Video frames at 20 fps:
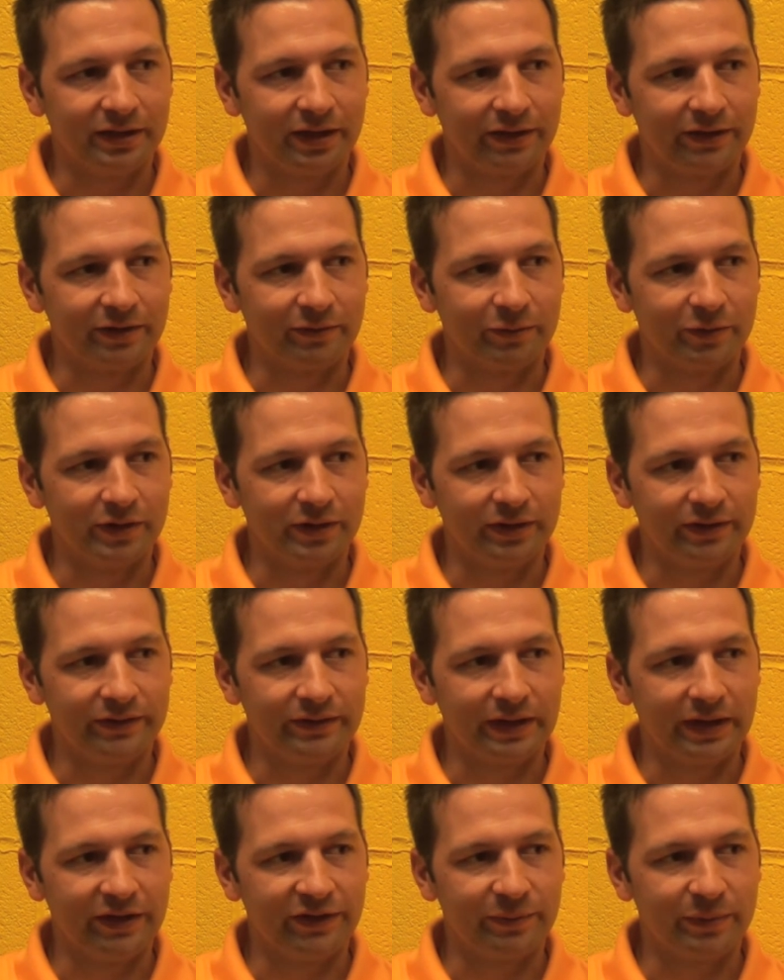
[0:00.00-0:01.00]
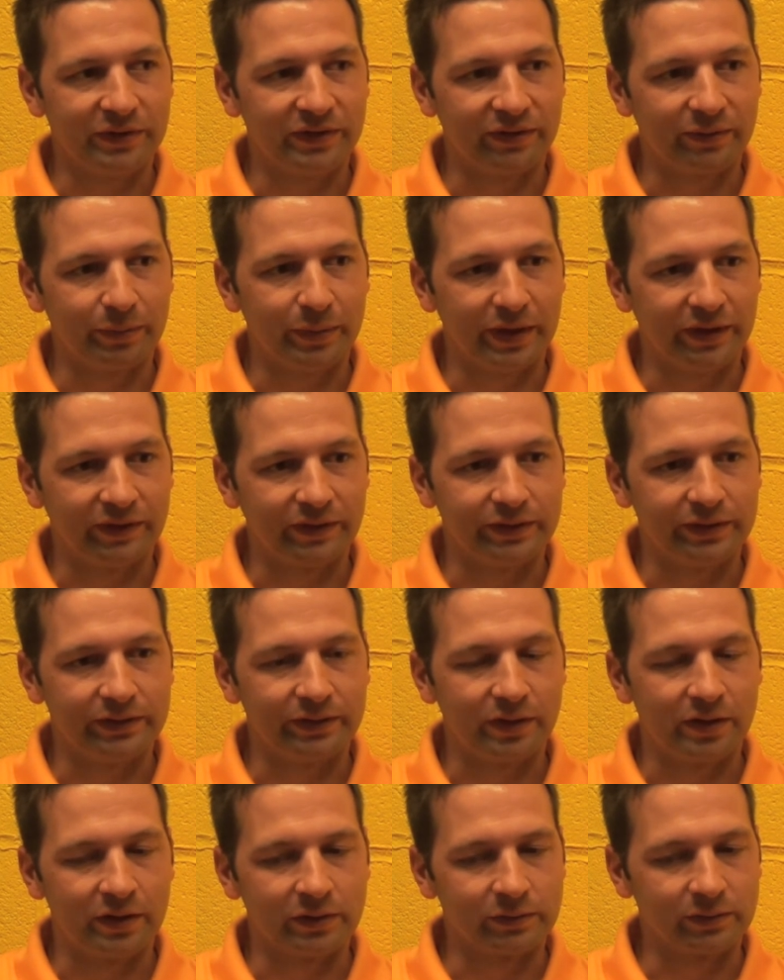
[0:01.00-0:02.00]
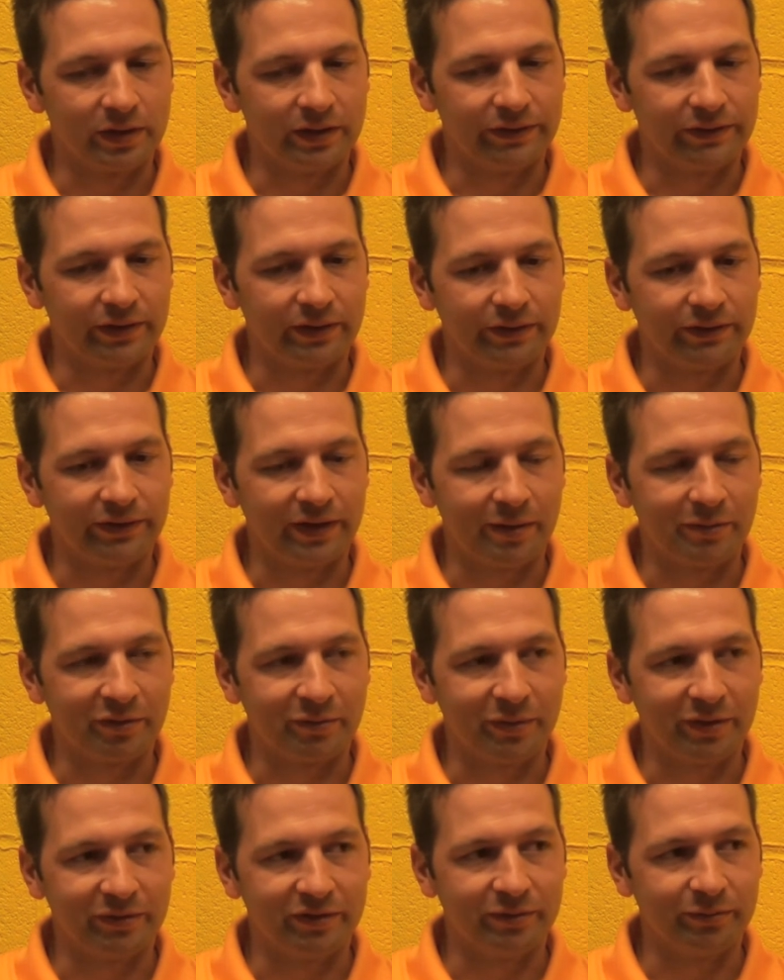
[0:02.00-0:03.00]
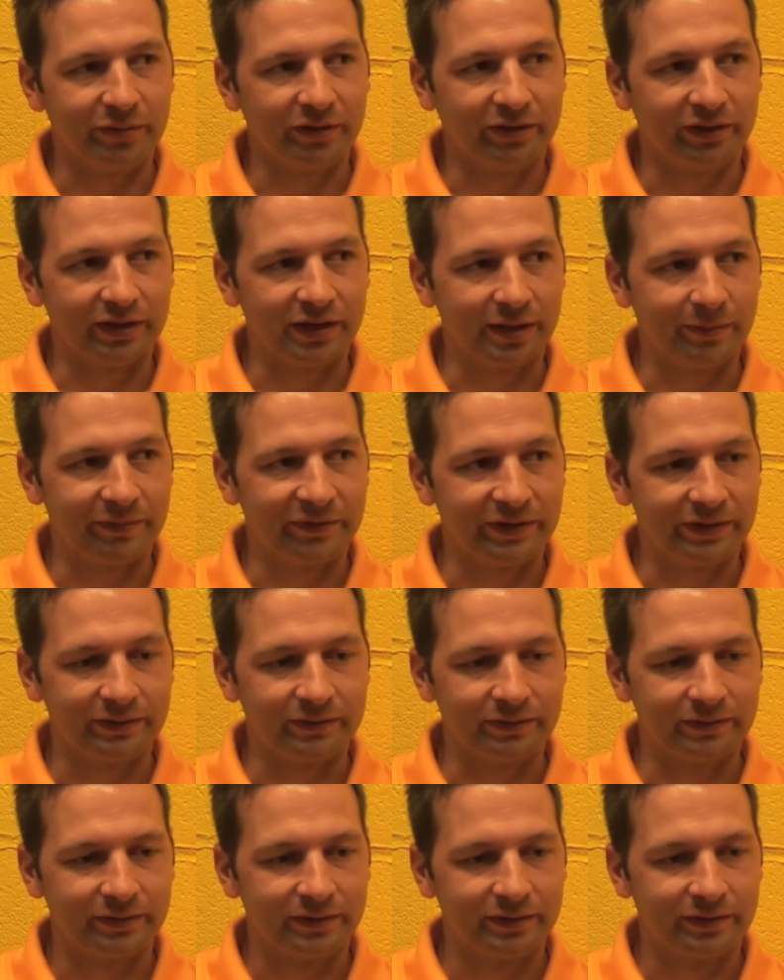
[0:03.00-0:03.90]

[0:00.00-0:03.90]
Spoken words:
Nothing real intense, but just basically long runs all summer, but they're building up to